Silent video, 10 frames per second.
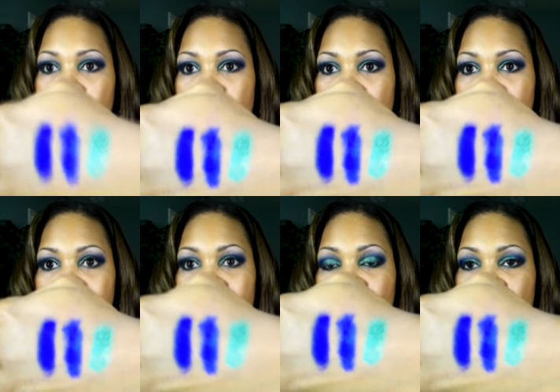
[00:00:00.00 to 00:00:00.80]
So isn't
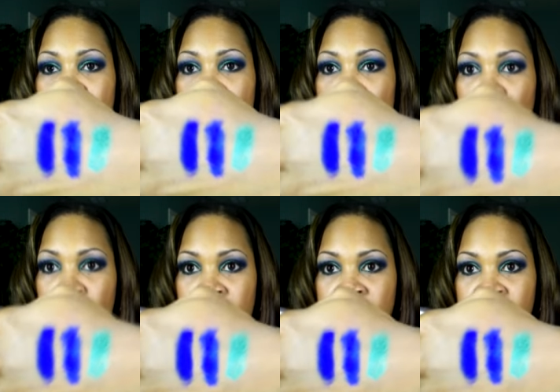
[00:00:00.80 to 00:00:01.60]
that green
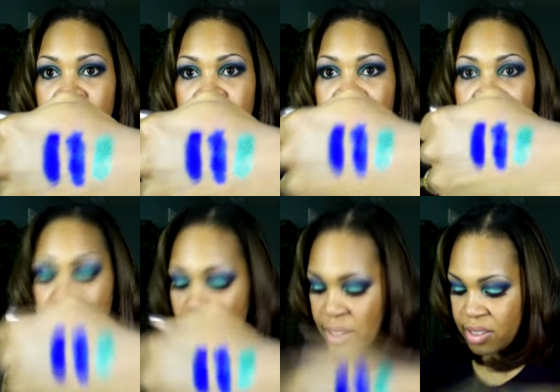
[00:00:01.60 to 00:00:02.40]
gorgeous? Has a
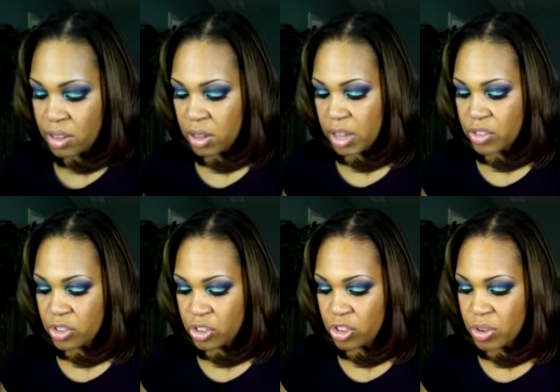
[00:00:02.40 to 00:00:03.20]
nice
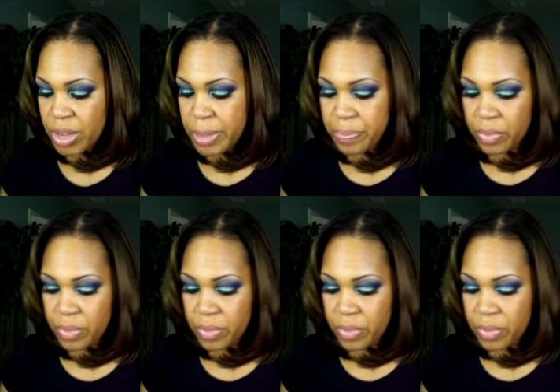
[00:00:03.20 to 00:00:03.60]
luster to it.